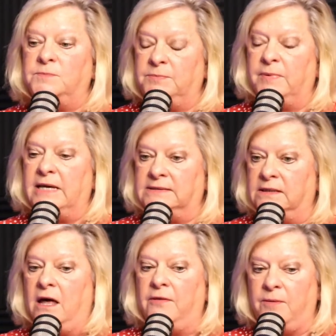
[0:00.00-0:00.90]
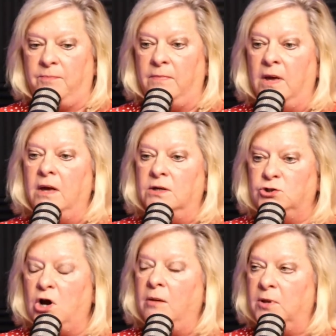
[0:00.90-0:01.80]
because a lot of the
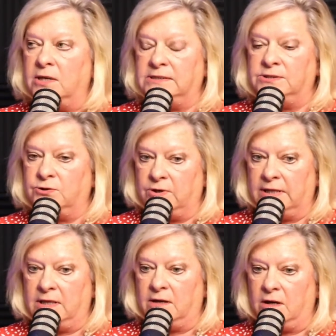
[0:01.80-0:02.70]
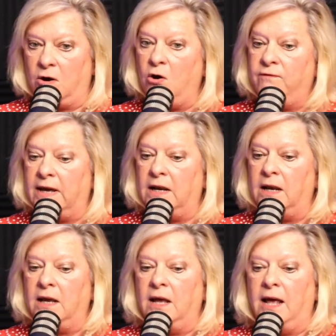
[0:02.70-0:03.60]
job losses during the COVID,
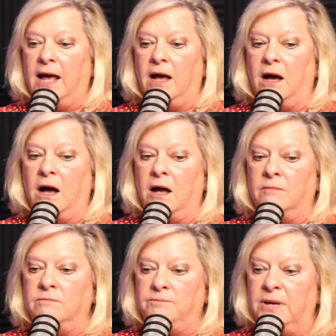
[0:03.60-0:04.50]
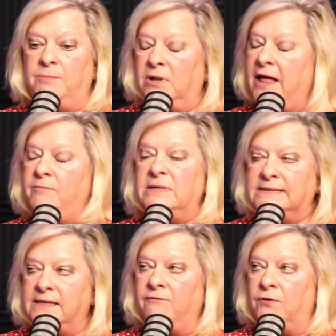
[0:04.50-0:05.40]
people have been
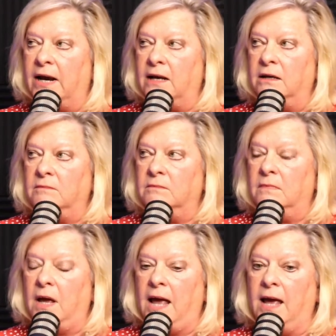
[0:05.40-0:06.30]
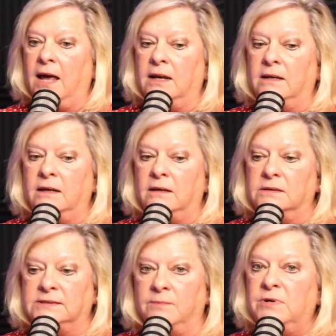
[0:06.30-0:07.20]
suffering, and
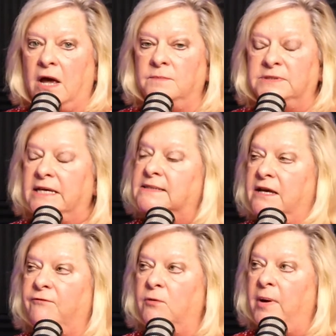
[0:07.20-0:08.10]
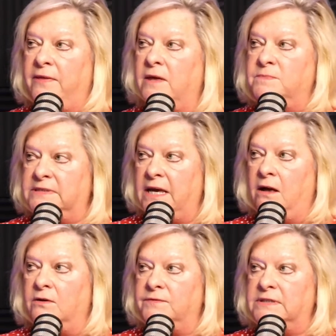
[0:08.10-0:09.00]
sometimes they suffer by
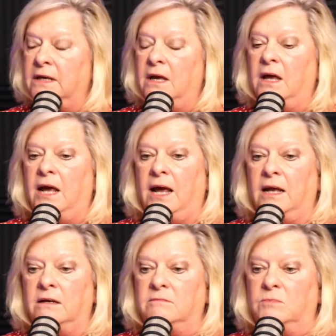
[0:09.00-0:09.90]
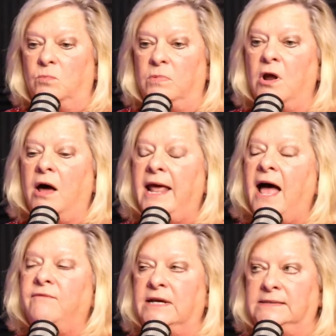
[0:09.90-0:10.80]
themselves, and not
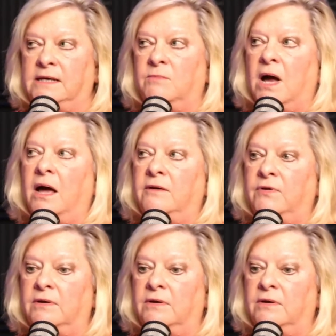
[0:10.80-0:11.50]
having some kind of a